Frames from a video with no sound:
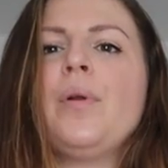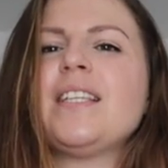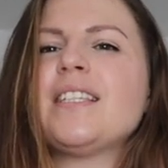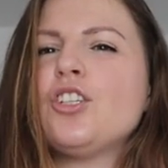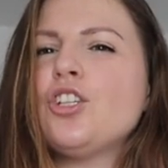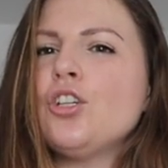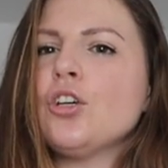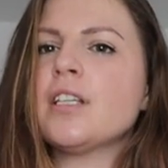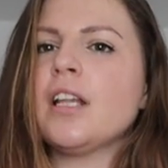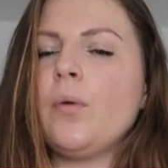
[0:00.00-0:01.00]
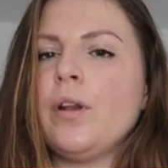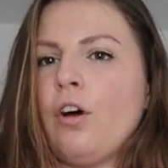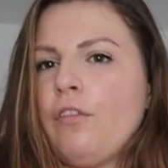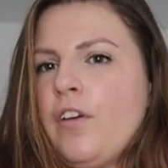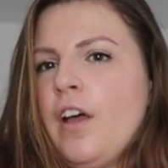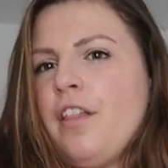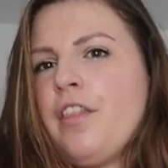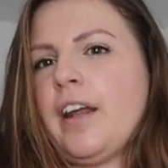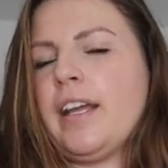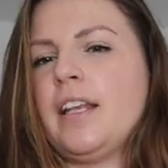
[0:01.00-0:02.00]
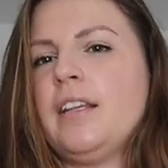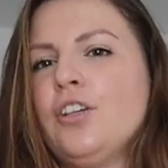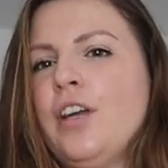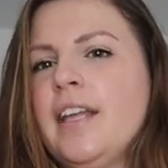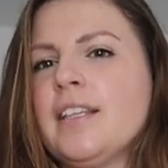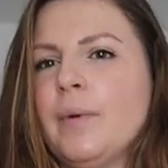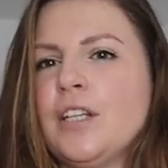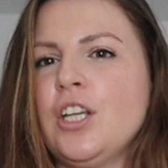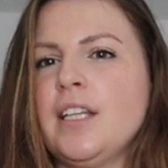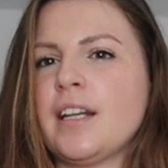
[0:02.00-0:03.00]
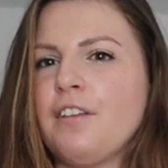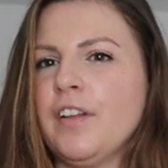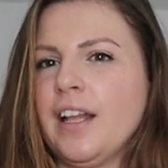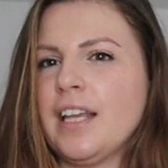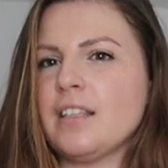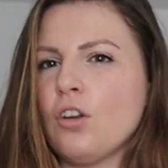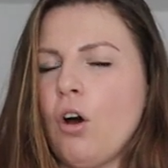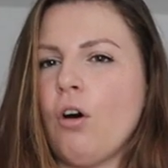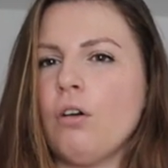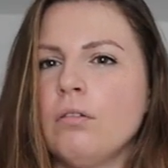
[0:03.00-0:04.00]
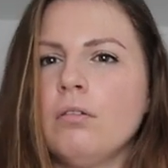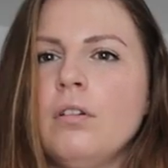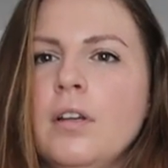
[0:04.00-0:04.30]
but it's just low enough that I can tuck it into my jeans and I feel like it's not